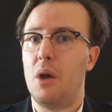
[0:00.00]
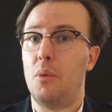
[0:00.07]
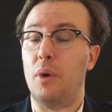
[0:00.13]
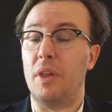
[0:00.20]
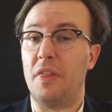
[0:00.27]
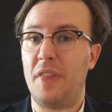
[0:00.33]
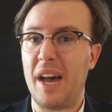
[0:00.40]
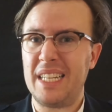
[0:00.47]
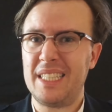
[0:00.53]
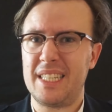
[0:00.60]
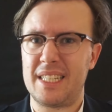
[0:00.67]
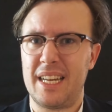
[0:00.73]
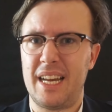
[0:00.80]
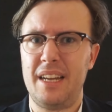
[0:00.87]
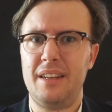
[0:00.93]
With that
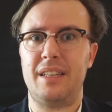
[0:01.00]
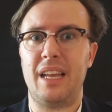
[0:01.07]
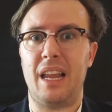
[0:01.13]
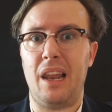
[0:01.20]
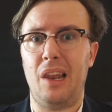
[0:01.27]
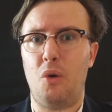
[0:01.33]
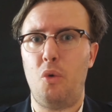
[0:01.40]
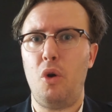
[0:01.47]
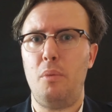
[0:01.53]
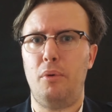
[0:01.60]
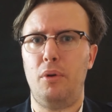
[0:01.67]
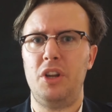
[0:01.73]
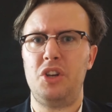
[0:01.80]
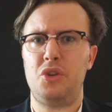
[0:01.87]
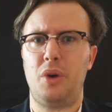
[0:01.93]
said, the lower
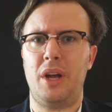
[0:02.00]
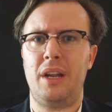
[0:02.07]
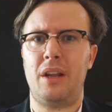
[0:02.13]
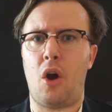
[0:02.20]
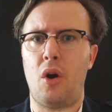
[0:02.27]
bullish red